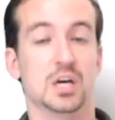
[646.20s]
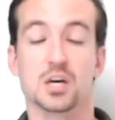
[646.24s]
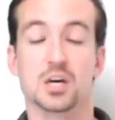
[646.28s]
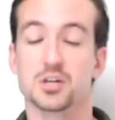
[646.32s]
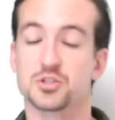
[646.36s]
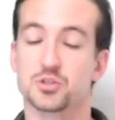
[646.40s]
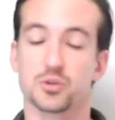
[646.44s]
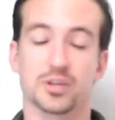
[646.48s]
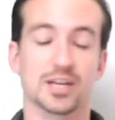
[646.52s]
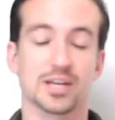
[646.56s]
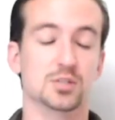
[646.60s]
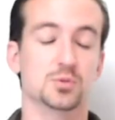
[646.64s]

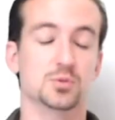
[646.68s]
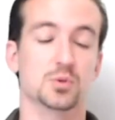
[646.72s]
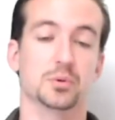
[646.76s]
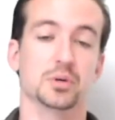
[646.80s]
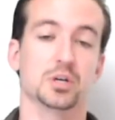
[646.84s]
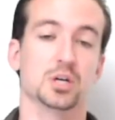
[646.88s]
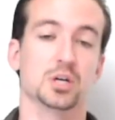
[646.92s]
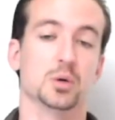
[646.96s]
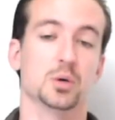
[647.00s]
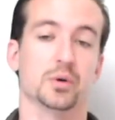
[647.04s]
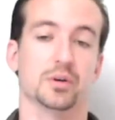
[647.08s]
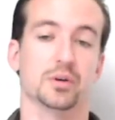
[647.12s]
So that's where
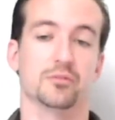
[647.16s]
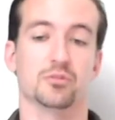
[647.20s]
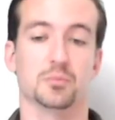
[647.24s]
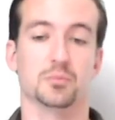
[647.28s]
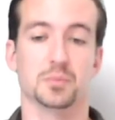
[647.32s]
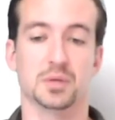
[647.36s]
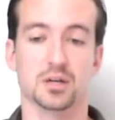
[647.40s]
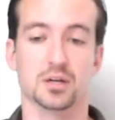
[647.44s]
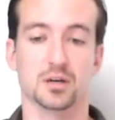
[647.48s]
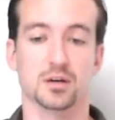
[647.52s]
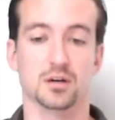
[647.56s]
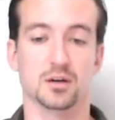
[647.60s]
we're going
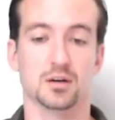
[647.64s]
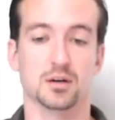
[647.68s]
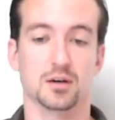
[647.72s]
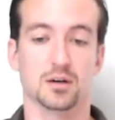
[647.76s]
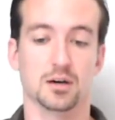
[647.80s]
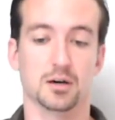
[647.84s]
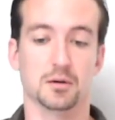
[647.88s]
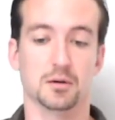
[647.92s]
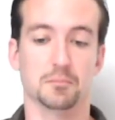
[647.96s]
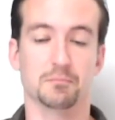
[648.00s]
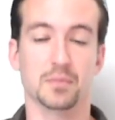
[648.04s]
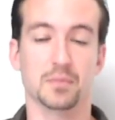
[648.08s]
from here.
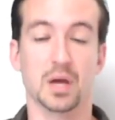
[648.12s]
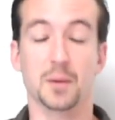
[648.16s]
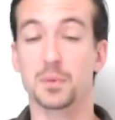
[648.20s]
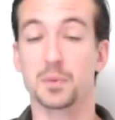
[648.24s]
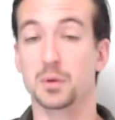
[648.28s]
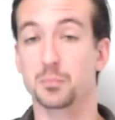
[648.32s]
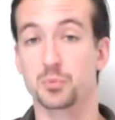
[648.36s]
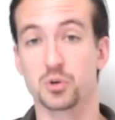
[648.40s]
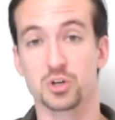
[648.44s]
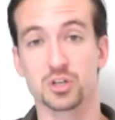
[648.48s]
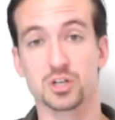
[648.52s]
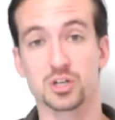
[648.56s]
Um, I'm
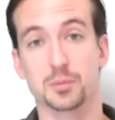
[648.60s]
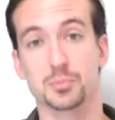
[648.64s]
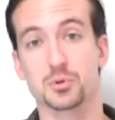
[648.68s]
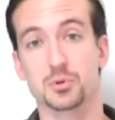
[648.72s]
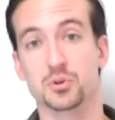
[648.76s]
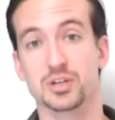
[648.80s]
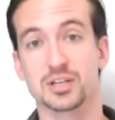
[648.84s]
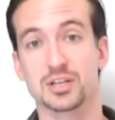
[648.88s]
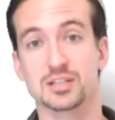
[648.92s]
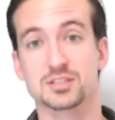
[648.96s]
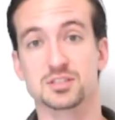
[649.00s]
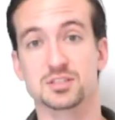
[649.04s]
going to put a
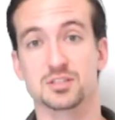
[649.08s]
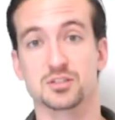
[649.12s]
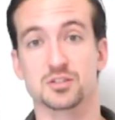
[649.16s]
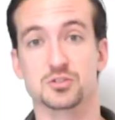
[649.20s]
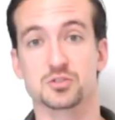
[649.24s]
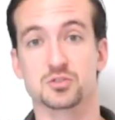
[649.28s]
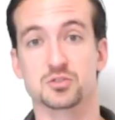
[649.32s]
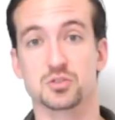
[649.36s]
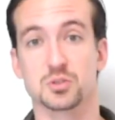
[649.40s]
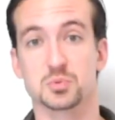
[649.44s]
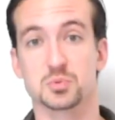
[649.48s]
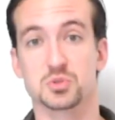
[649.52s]
couple links in the
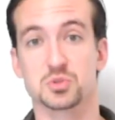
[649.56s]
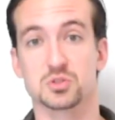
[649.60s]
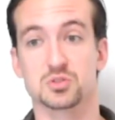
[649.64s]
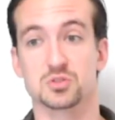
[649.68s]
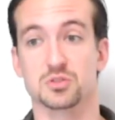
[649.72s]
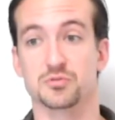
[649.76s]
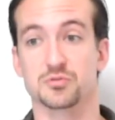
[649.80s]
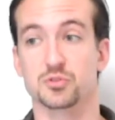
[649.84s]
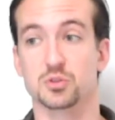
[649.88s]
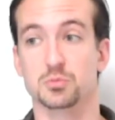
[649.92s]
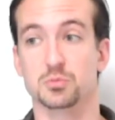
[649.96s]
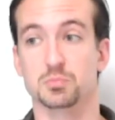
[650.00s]
description
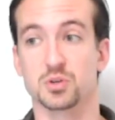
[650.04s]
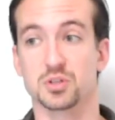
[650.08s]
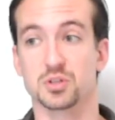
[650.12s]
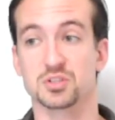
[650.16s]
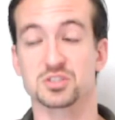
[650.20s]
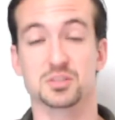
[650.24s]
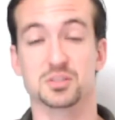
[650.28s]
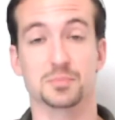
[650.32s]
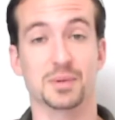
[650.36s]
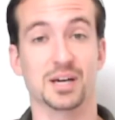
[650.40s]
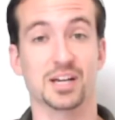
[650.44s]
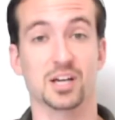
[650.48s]
to a few
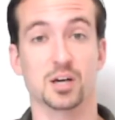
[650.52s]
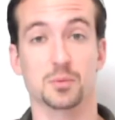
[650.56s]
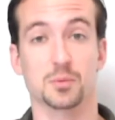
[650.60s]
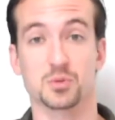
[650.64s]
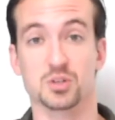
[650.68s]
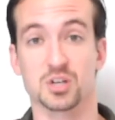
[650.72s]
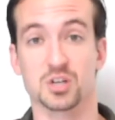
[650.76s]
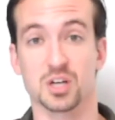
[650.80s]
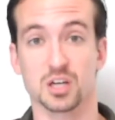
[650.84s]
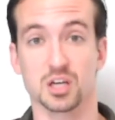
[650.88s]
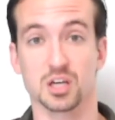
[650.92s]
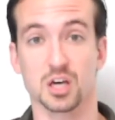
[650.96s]
books that might help
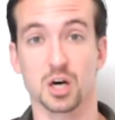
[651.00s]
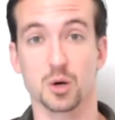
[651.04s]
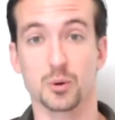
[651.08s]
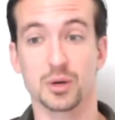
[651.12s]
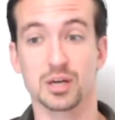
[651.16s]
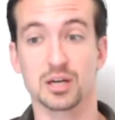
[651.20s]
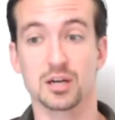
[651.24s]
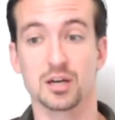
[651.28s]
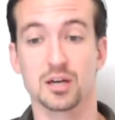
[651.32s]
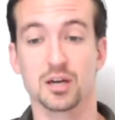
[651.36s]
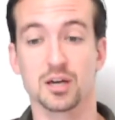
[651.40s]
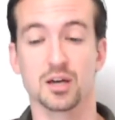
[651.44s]
you get
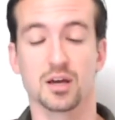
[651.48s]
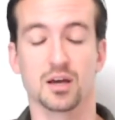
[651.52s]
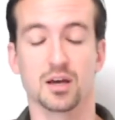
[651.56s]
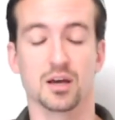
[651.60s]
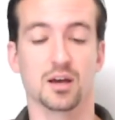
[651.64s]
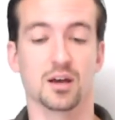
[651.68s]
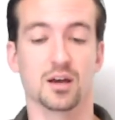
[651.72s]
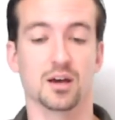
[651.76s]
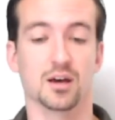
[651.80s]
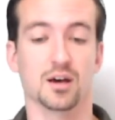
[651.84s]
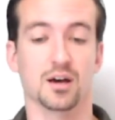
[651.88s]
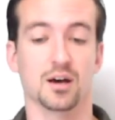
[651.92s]
going.
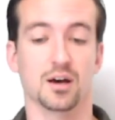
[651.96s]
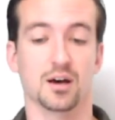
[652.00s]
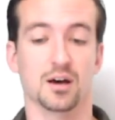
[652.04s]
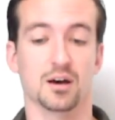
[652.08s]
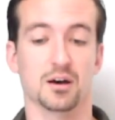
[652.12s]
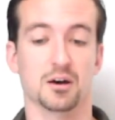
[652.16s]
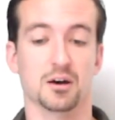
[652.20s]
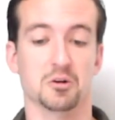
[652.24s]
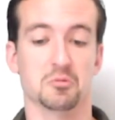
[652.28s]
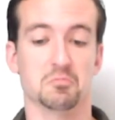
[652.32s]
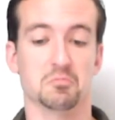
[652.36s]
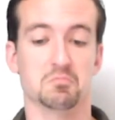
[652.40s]

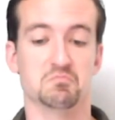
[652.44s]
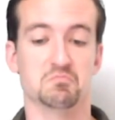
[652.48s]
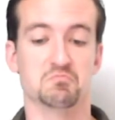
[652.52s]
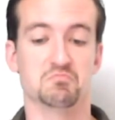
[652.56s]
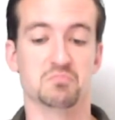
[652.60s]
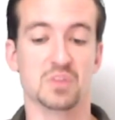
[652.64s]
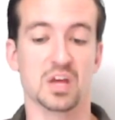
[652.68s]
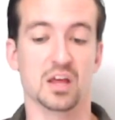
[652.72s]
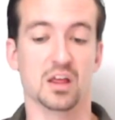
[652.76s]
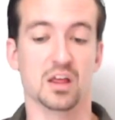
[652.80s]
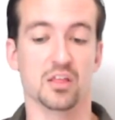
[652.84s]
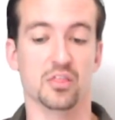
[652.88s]
Um,
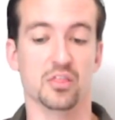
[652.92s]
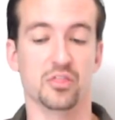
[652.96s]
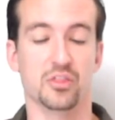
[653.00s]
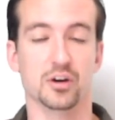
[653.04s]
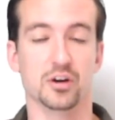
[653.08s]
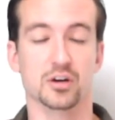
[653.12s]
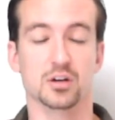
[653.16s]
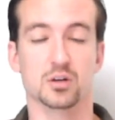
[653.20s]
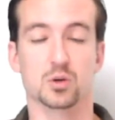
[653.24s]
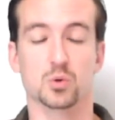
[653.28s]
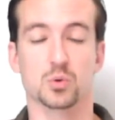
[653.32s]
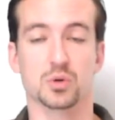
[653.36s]

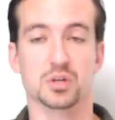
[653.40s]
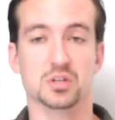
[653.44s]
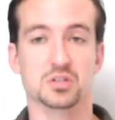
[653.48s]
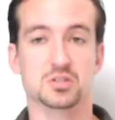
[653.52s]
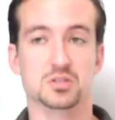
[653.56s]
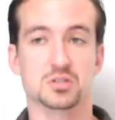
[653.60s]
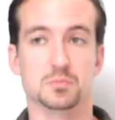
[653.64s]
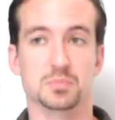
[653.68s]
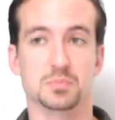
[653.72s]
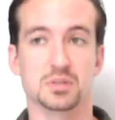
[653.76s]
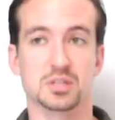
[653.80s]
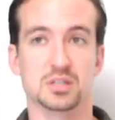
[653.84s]
they're going
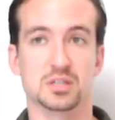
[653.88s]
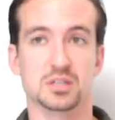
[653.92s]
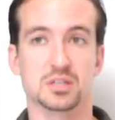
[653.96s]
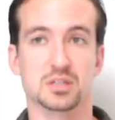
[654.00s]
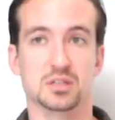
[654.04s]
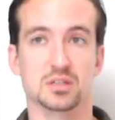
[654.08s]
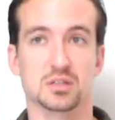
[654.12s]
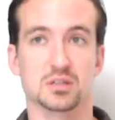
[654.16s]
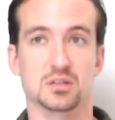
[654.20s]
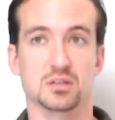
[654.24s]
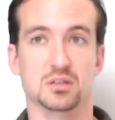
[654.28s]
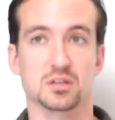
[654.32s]
to
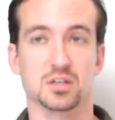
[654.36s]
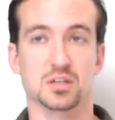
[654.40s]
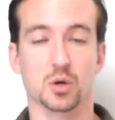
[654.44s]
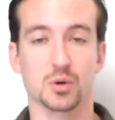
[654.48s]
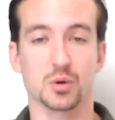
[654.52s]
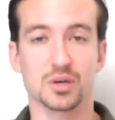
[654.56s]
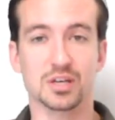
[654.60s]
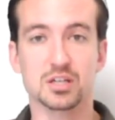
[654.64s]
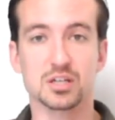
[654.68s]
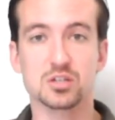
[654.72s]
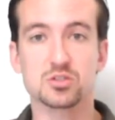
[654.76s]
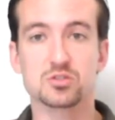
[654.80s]
be, you
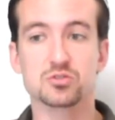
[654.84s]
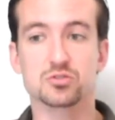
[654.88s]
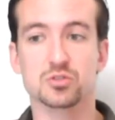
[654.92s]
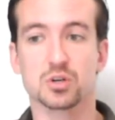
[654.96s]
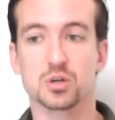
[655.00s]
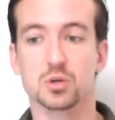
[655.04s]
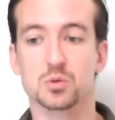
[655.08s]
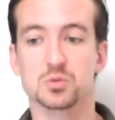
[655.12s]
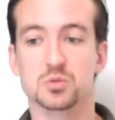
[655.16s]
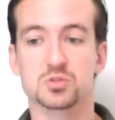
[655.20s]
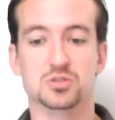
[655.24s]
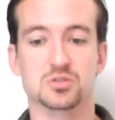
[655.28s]
know,
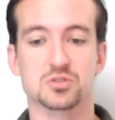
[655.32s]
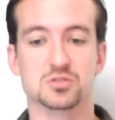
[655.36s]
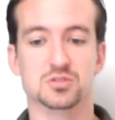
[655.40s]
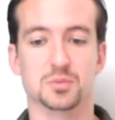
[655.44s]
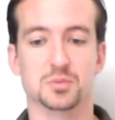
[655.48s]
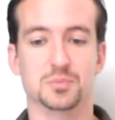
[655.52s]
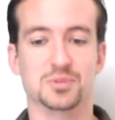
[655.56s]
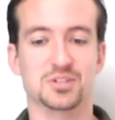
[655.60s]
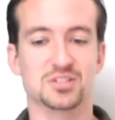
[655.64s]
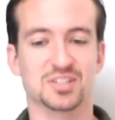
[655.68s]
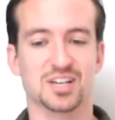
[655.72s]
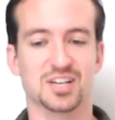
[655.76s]
intro to
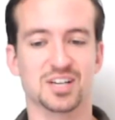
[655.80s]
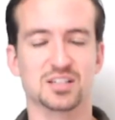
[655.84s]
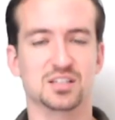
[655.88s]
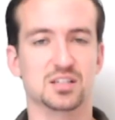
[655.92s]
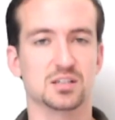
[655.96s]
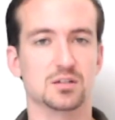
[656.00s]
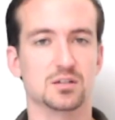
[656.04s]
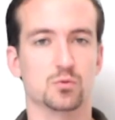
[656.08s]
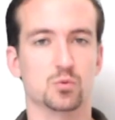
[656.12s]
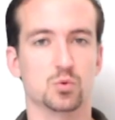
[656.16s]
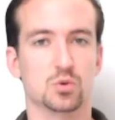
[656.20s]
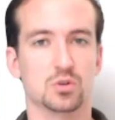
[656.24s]
some of this
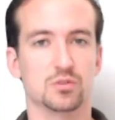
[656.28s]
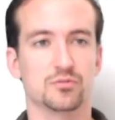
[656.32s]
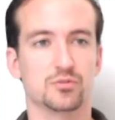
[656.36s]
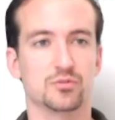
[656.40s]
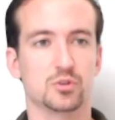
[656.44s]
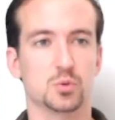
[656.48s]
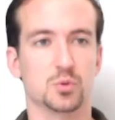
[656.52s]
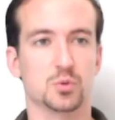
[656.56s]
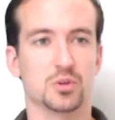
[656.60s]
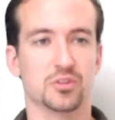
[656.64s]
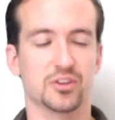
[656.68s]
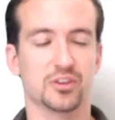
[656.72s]
idea of
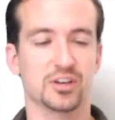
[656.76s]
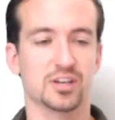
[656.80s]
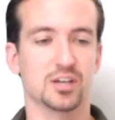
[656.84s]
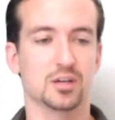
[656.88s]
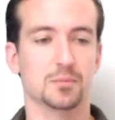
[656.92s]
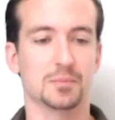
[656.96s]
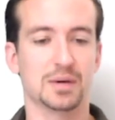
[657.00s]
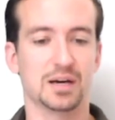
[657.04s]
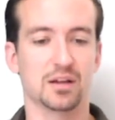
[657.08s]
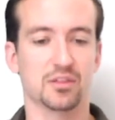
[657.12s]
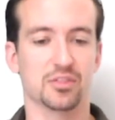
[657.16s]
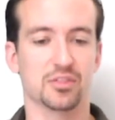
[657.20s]
worldview and
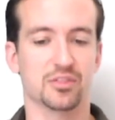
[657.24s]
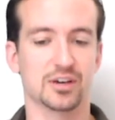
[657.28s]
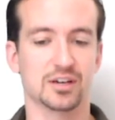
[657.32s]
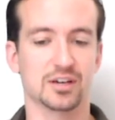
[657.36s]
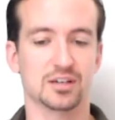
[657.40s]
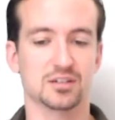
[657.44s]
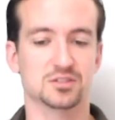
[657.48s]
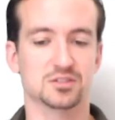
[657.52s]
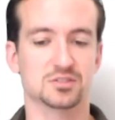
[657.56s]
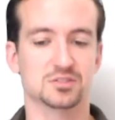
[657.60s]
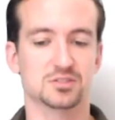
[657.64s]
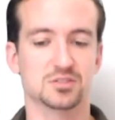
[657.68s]
thinking about
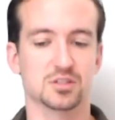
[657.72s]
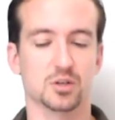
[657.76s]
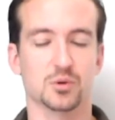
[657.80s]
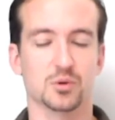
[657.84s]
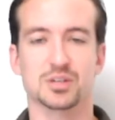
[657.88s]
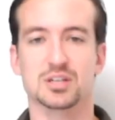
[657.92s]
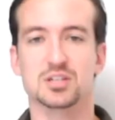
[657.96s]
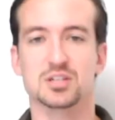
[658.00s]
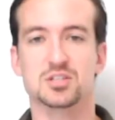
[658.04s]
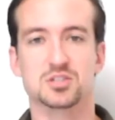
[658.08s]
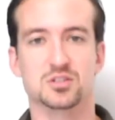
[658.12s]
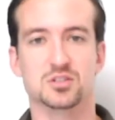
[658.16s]
things. You know,
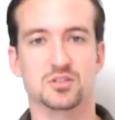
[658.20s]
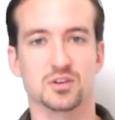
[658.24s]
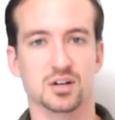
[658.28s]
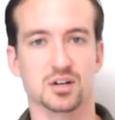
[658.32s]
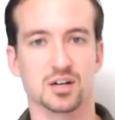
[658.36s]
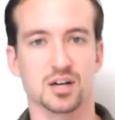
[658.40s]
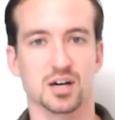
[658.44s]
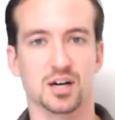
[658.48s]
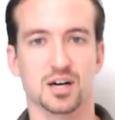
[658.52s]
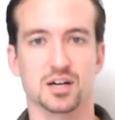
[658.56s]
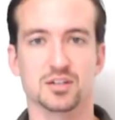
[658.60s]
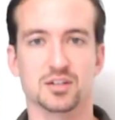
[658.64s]
like is there a
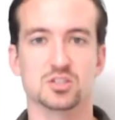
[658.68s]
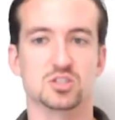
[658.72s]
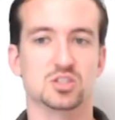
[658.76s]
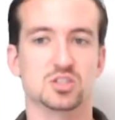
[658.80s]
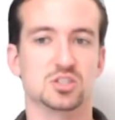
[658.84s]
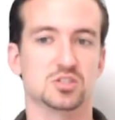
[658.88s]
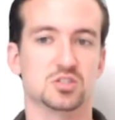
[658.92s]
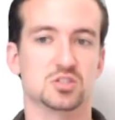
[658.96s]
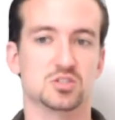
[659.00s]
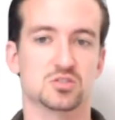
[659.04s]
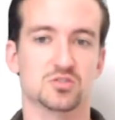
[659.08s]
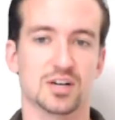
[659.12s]
God? Did
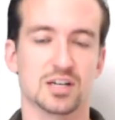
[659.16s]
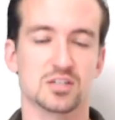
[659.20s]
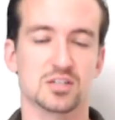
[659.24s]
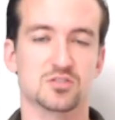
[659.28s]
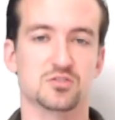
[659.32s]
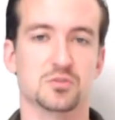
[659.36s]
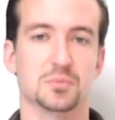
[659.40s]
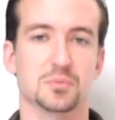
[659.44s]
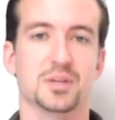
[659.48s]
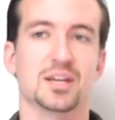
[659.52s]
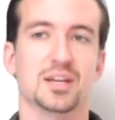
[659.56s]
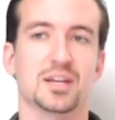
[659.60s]
Jesus rise
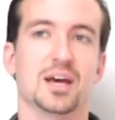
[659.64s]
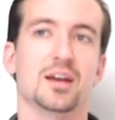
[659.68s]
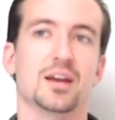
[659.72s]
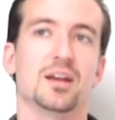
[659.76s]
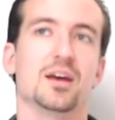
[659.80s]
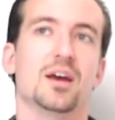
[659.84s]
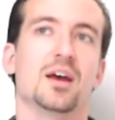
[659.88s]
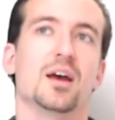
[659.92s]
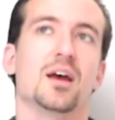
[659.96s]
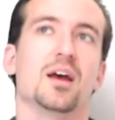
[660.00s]
from the dead?